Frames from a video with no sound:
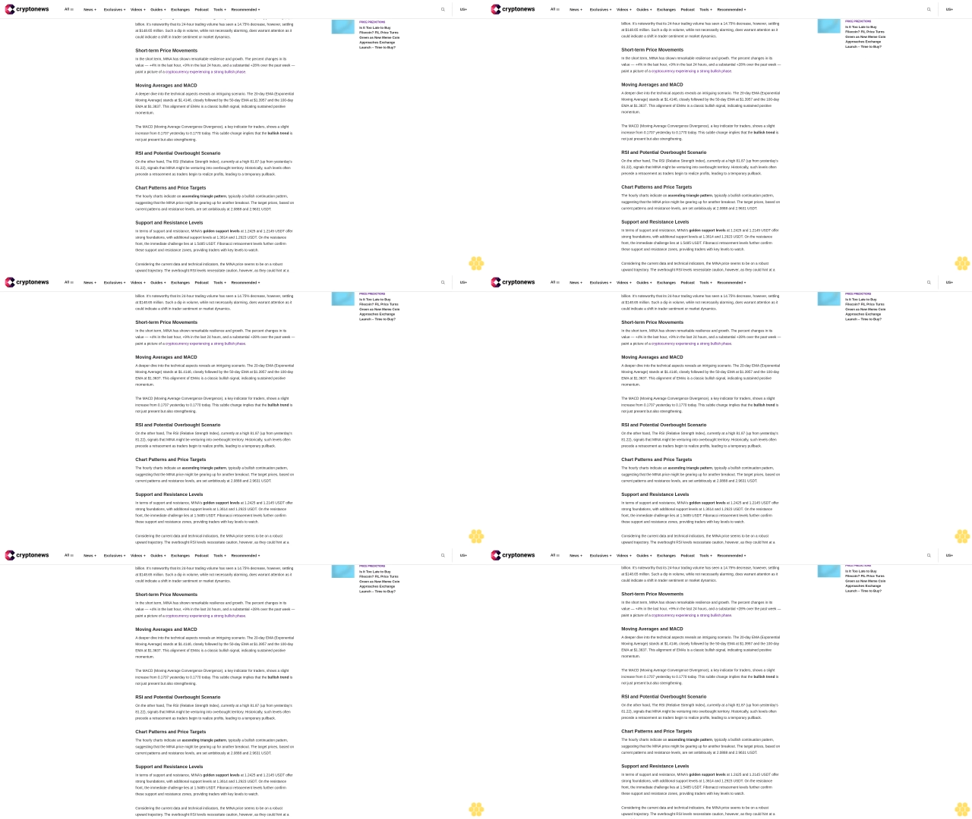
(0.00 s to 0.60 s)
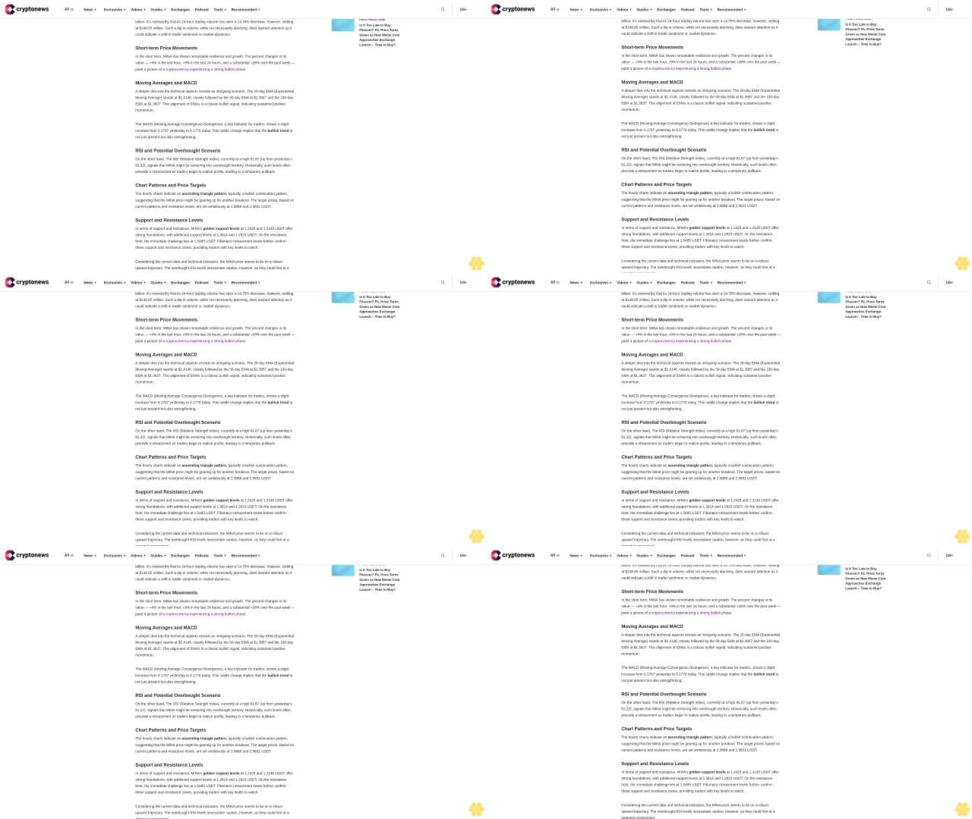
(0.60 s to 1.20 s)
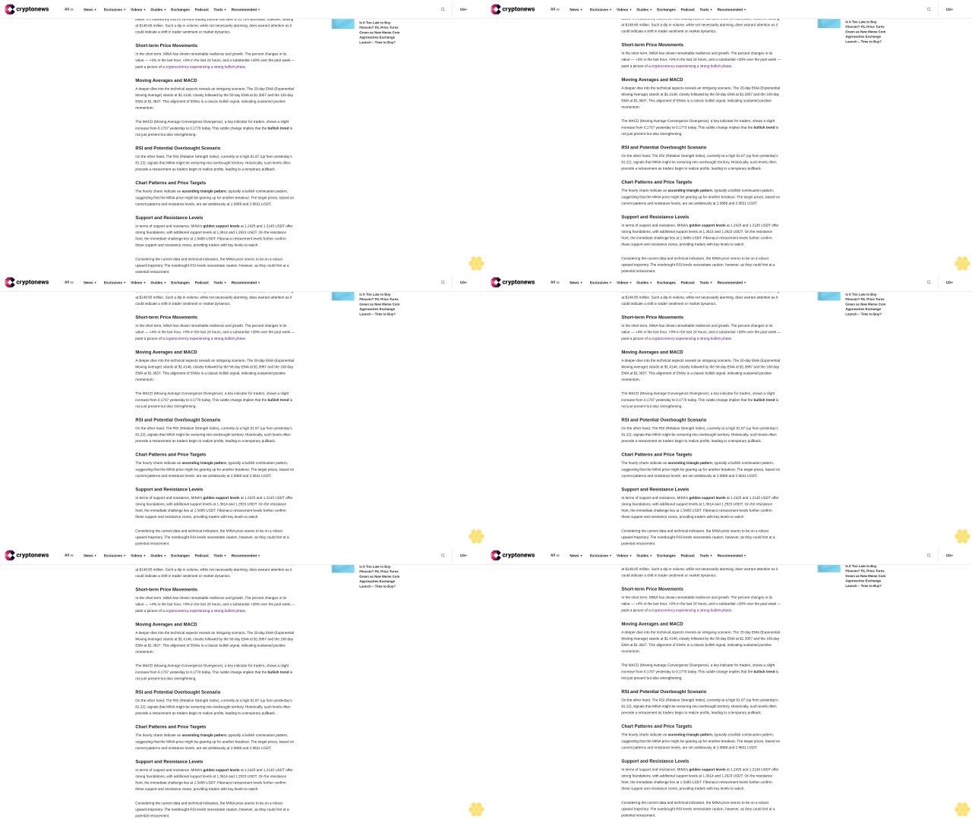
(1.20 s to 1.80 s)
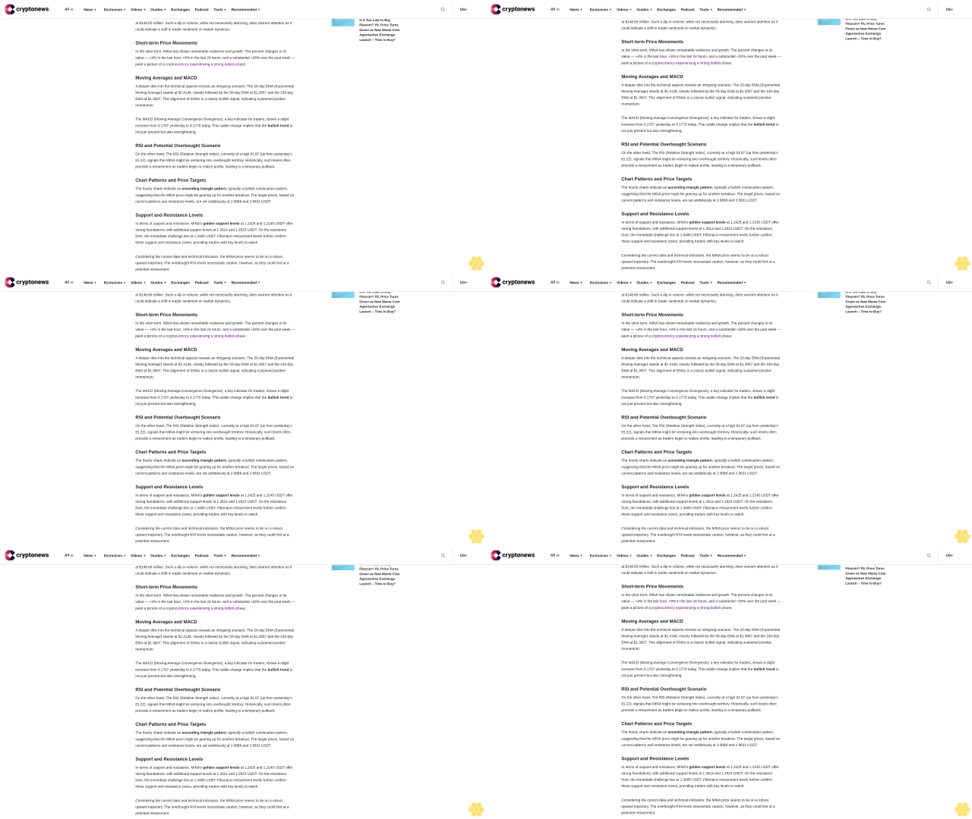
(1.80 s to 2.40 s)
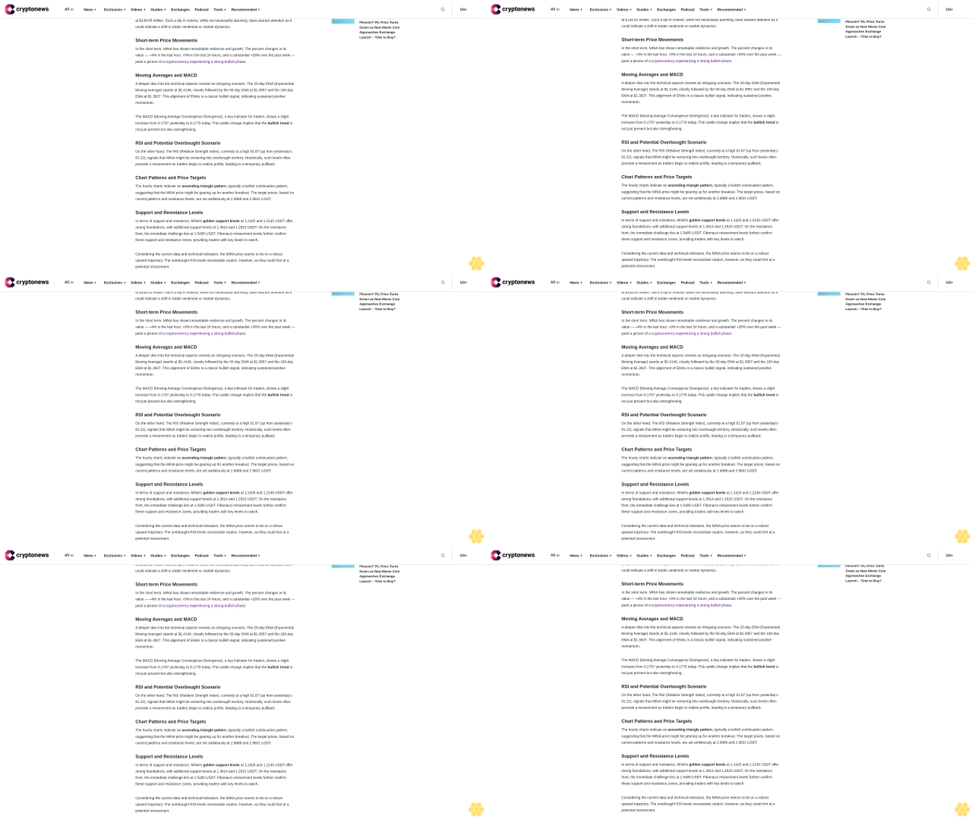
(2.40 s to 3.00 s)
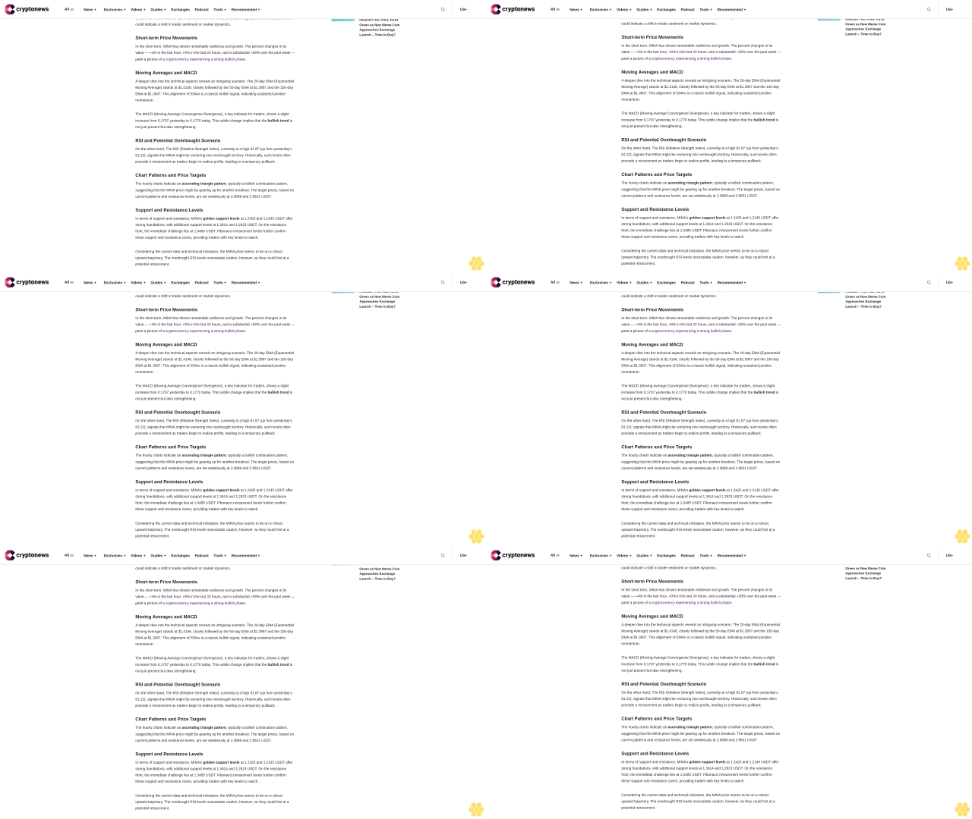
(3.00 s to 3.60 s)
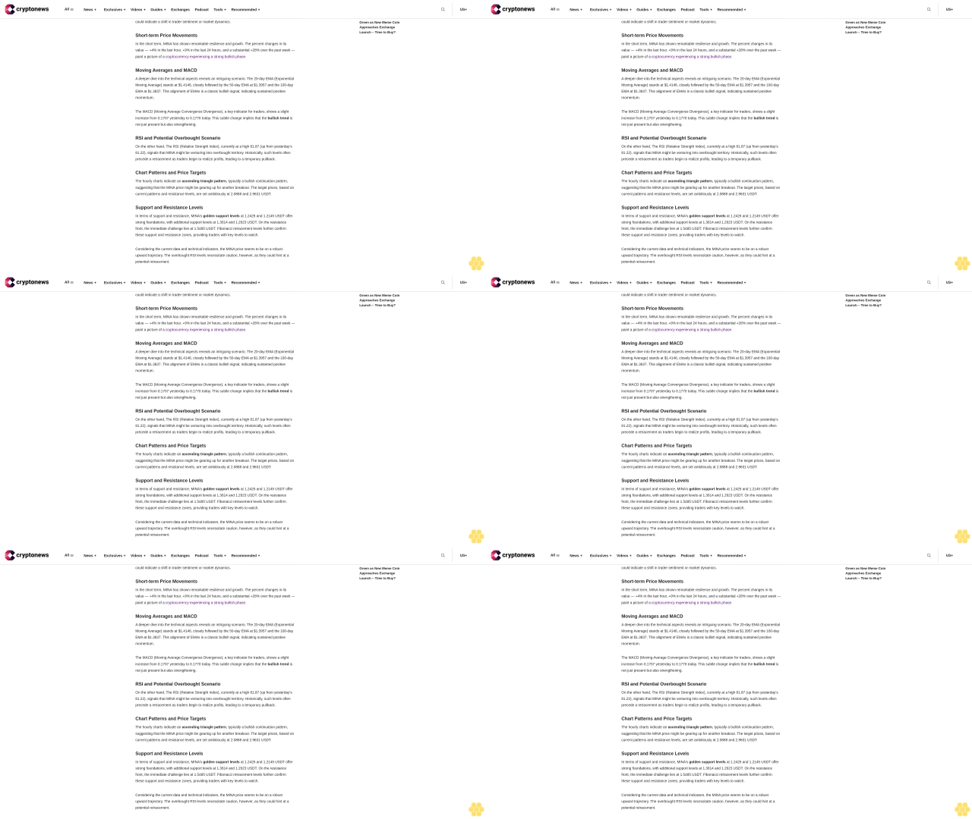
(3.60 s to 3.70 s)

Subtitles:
No face is visible, so there are no lips to read.